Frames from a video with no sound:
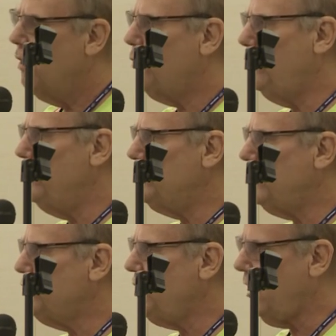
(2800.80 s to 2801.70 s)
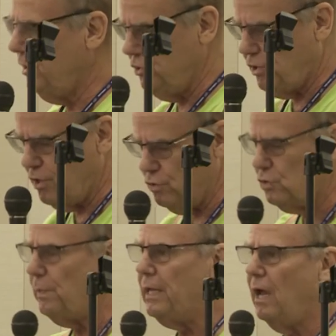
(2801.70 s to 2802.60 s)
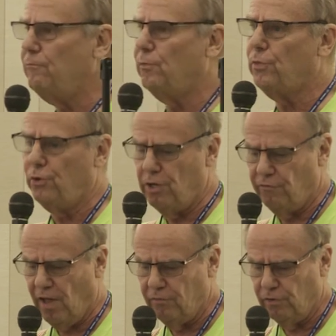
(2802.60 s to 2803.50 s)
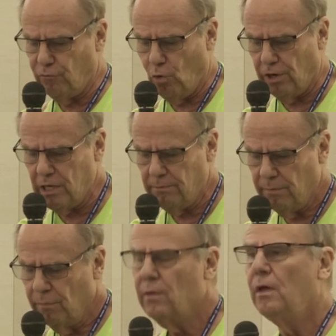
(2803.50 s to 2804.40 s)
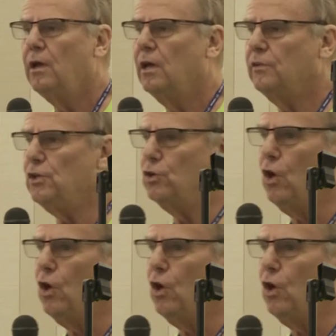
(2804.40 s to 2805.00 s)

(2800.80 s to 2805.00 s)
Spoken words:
36 seconds, then you speed up from 35 to 40. Then you